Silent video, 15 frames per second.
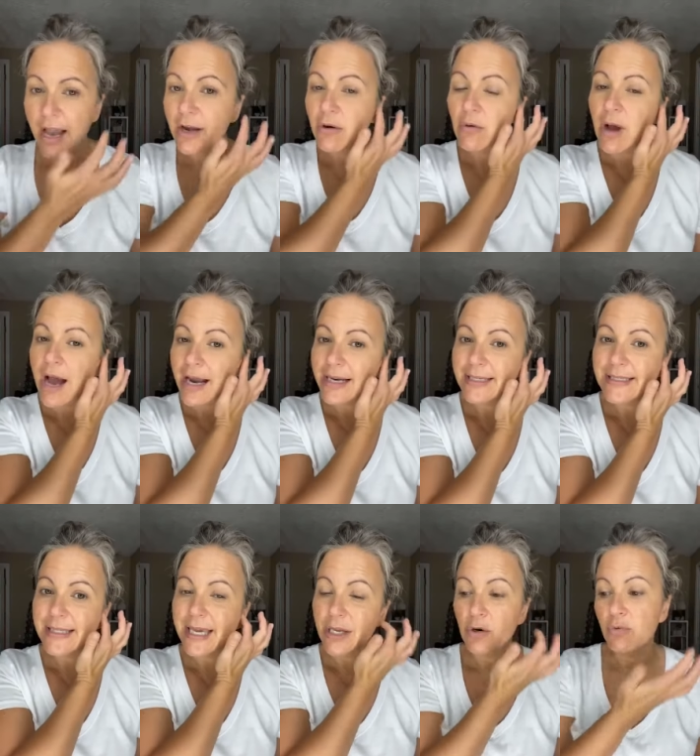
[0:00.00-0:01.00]
I
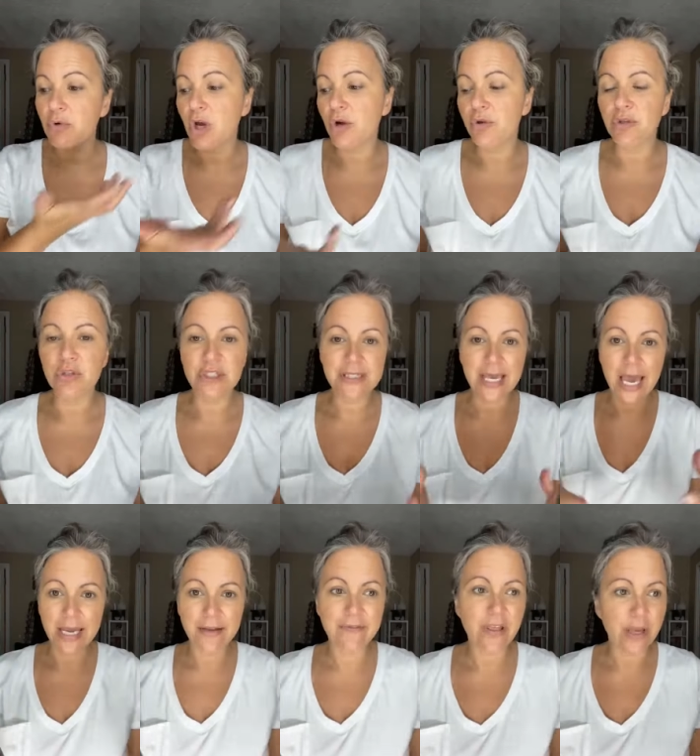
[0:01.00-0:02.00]
don't know. You just
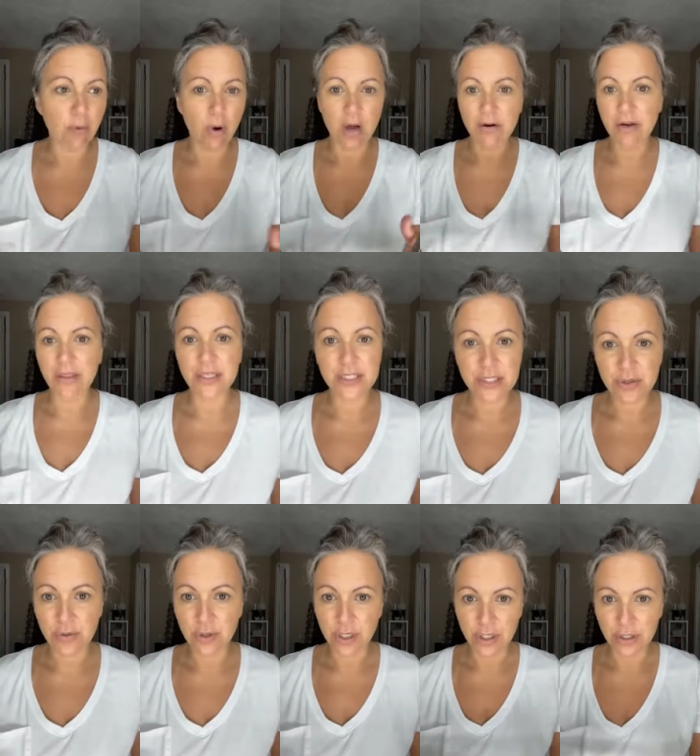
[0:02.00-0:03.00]
kind of like walk around the
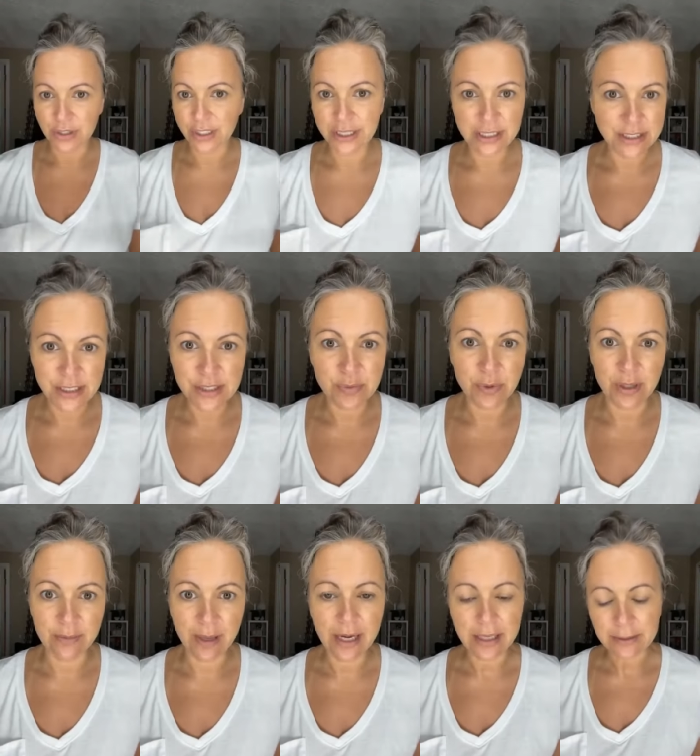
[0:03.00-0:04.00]
store and you're like, this is what
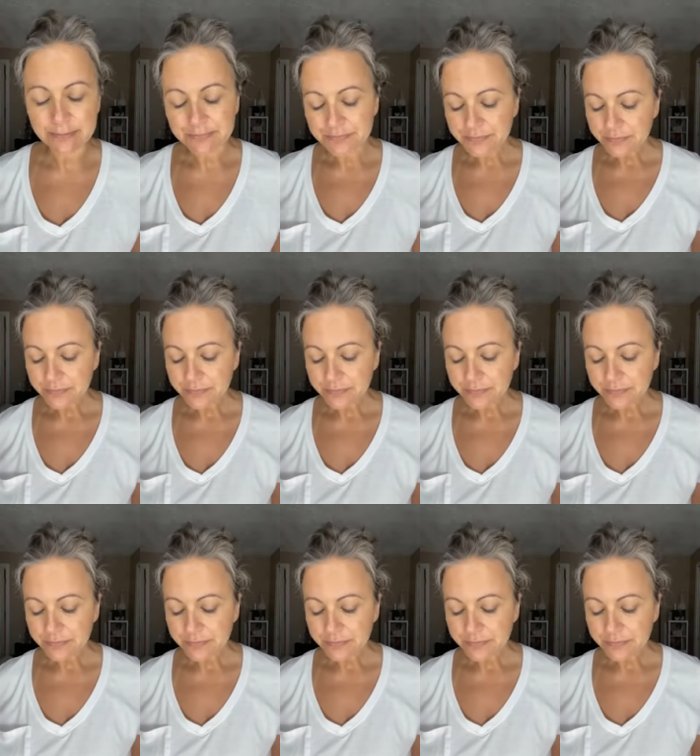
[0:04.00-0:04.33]
I'm getting.